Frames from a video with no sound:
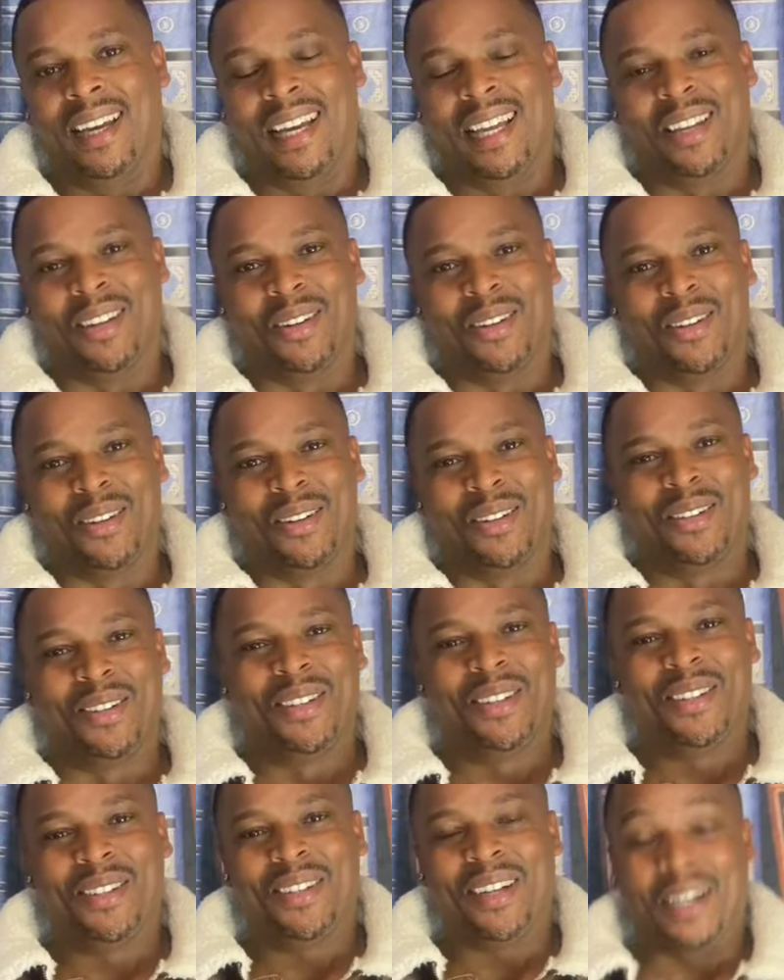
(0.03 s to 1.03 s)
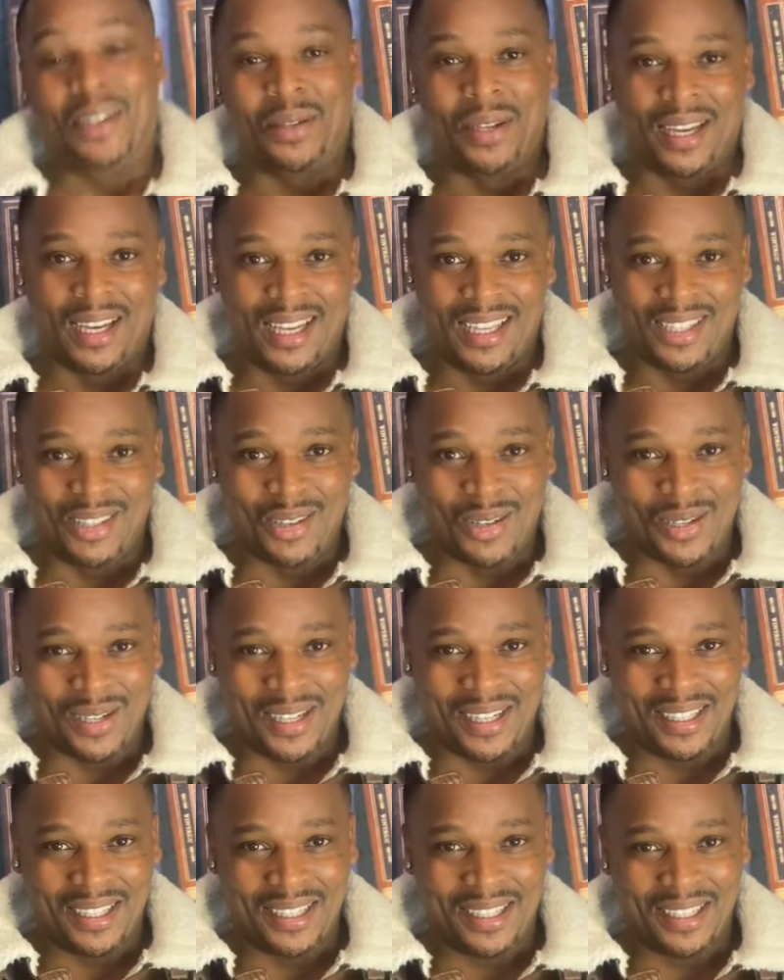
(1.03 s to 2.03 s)
Hello, how you guys
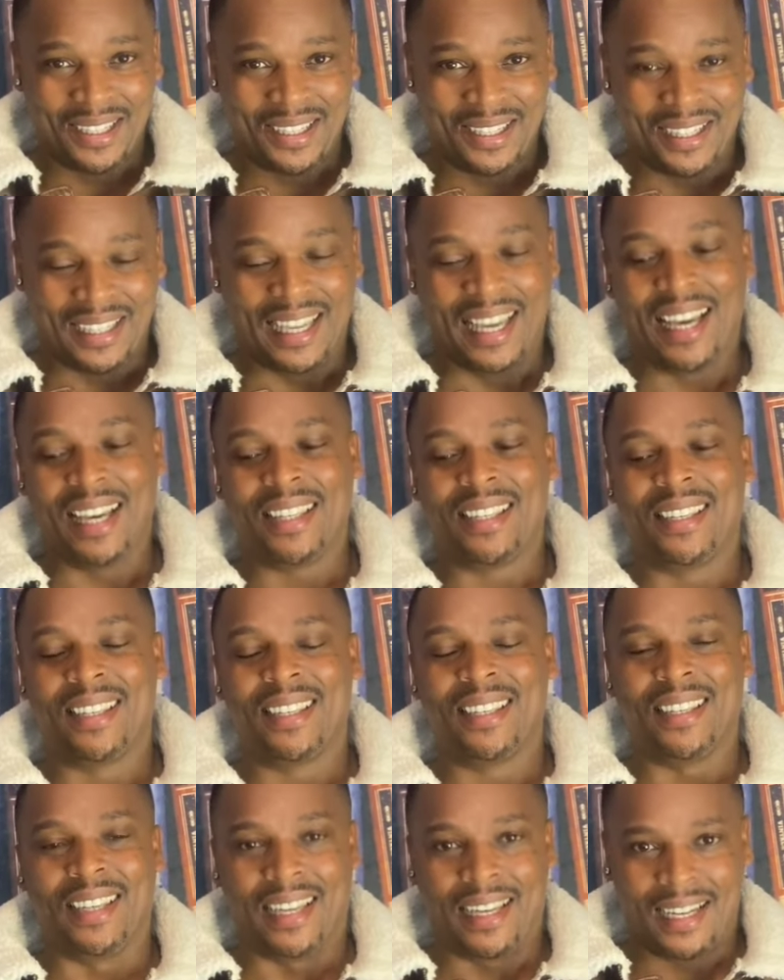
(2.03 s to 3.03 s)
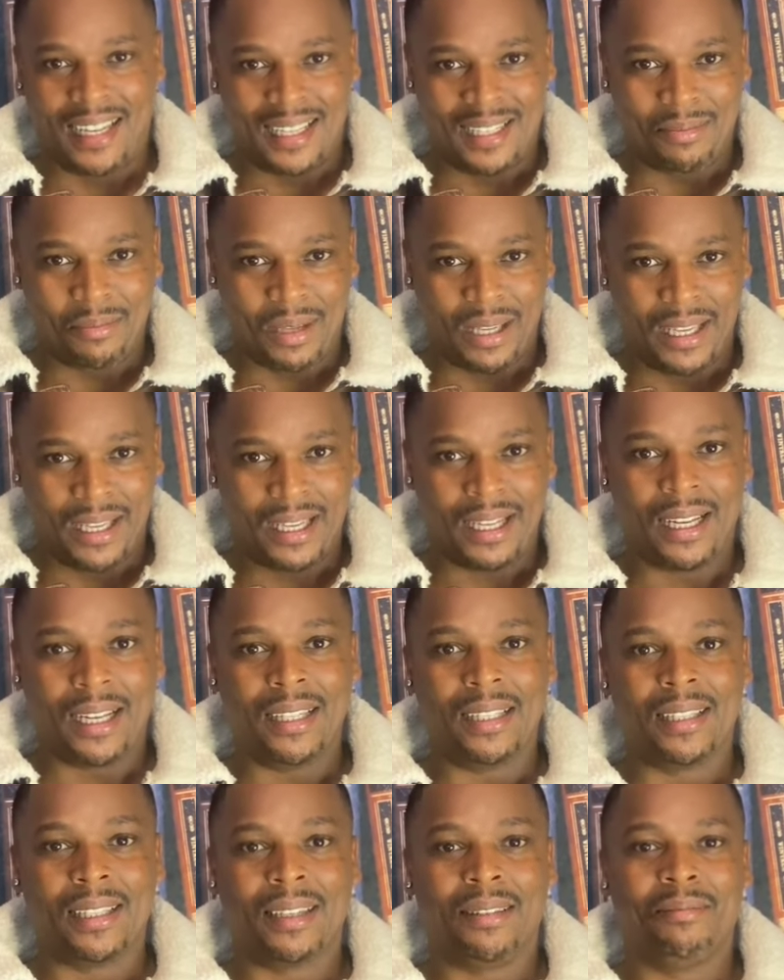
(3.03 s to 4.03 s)
doing? Yes, it is me,
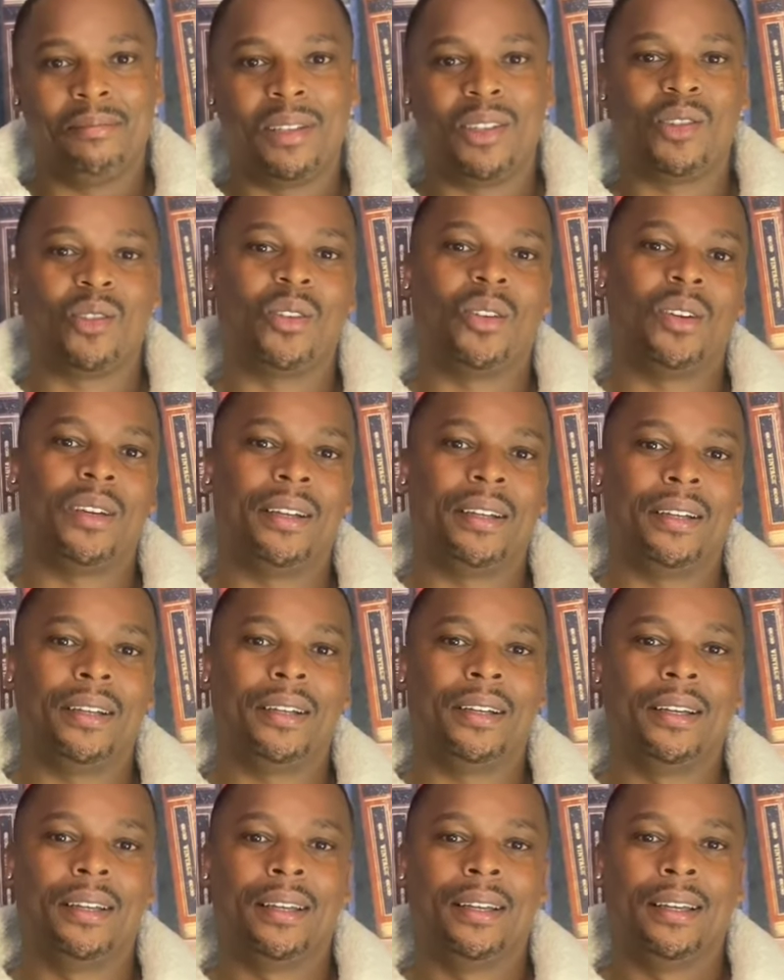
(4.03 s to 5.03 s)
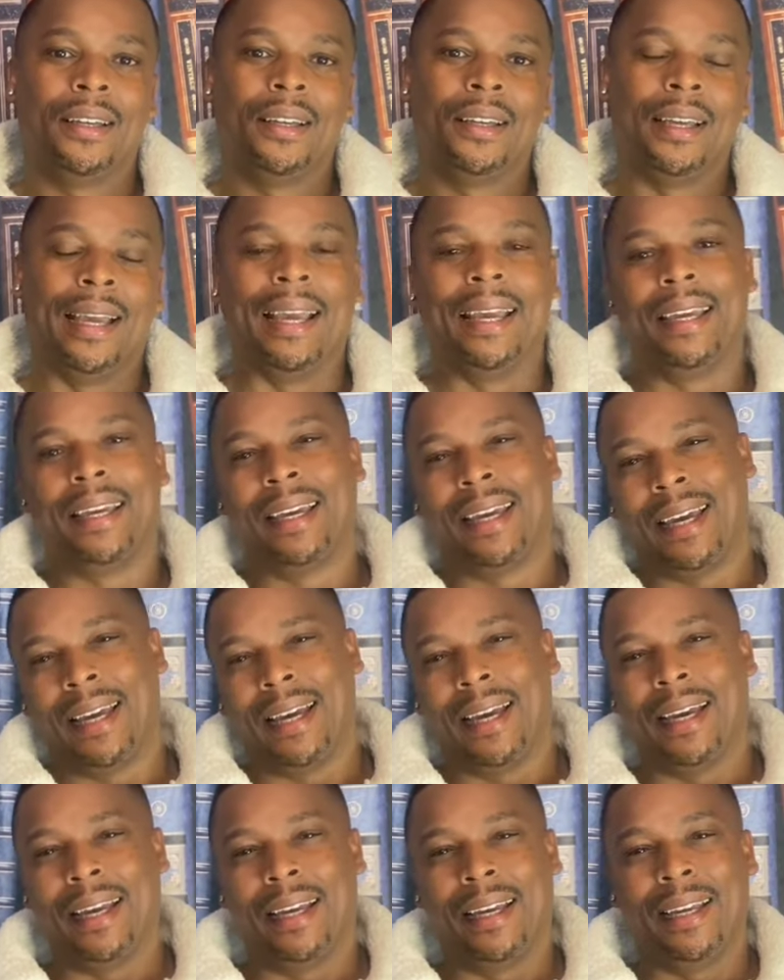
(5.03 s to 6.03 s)
Clayton Misoya,
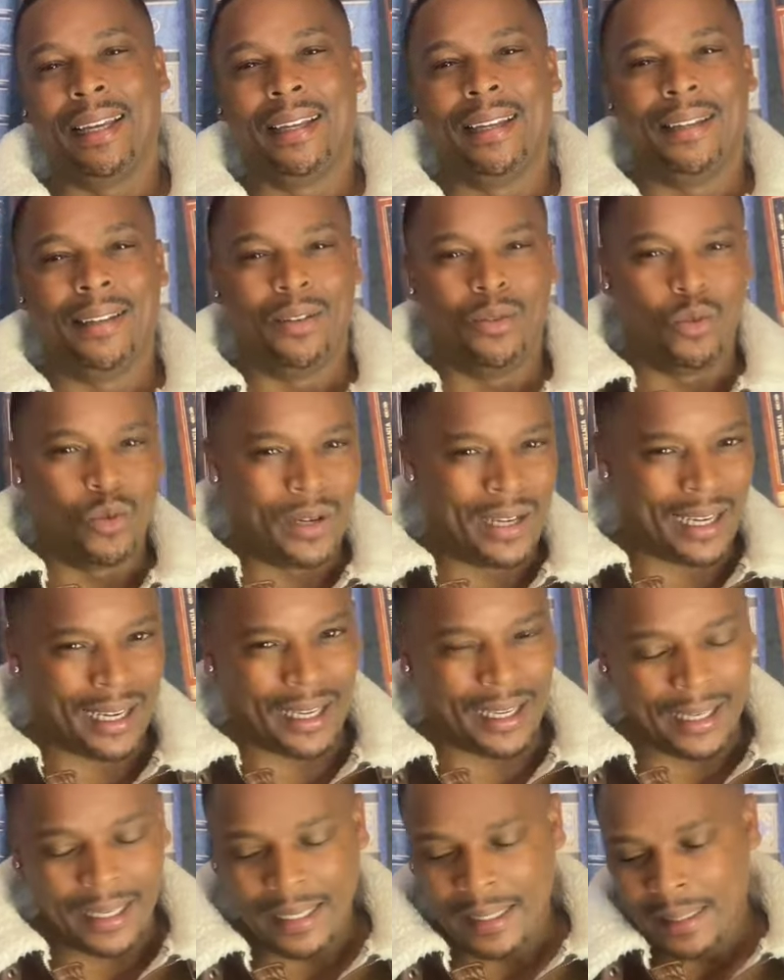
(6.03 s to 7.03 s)
aka Luclay.